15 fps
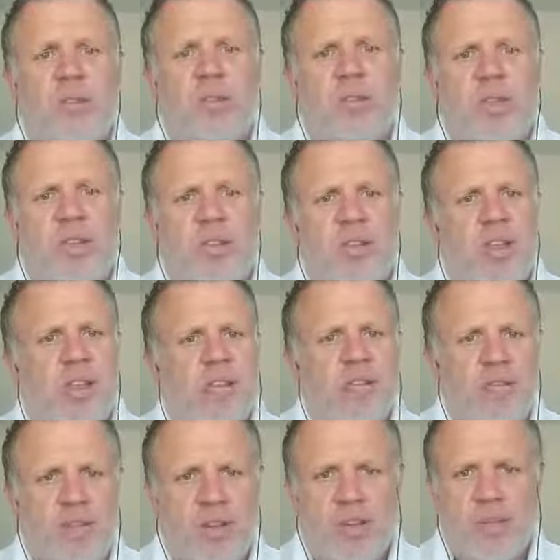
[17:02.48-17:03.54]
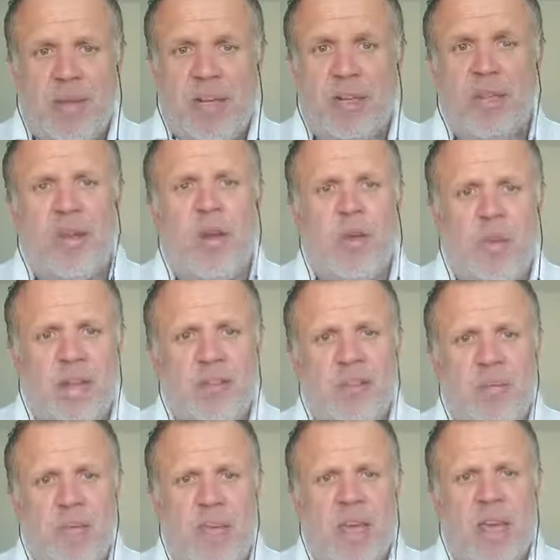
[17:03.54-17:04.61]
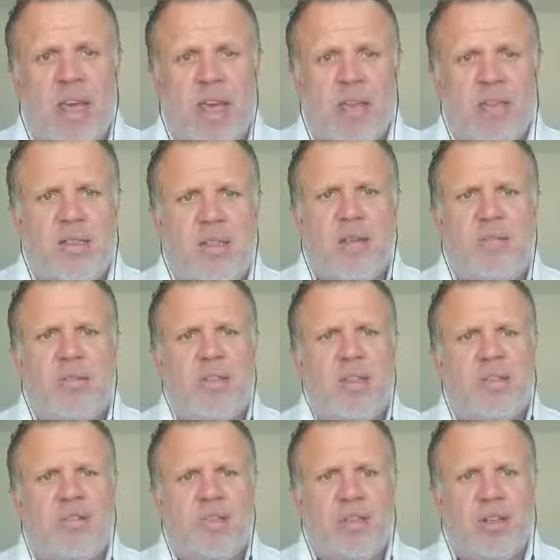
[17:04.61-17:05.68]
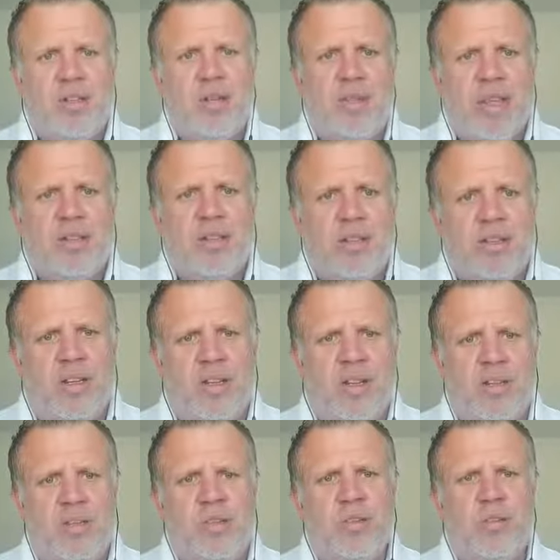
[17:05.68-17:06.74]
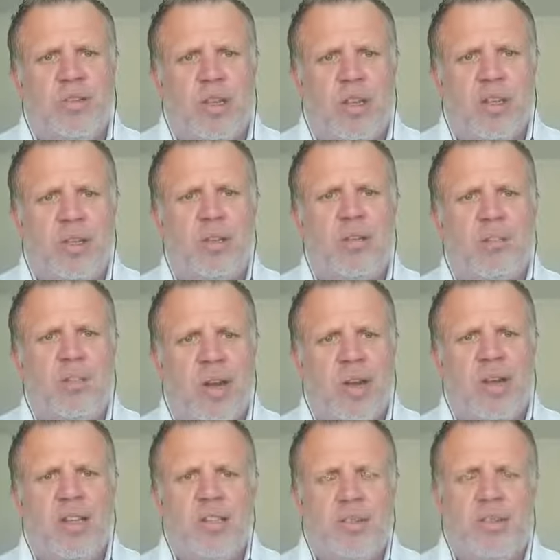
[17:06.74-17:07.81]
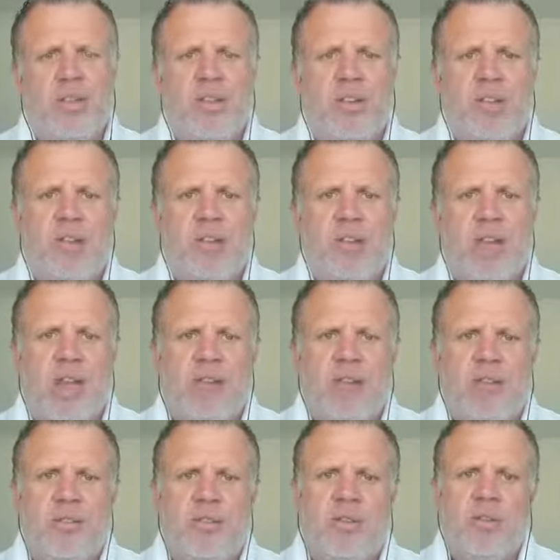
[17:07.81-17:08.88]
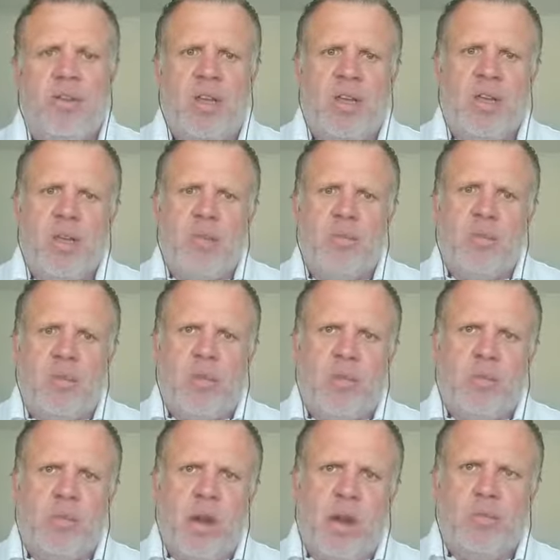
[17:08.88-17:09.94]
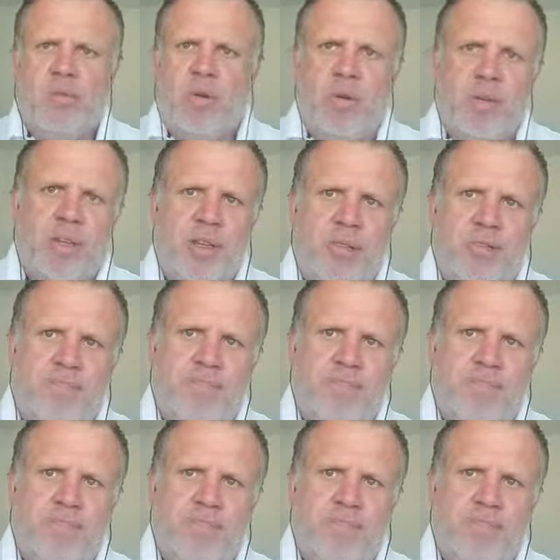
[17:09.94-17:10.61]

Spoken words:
audience. They are fundamental. Go back to the BA example. They're fundamental in ensuring that your brand experience is carried through with your brand promise.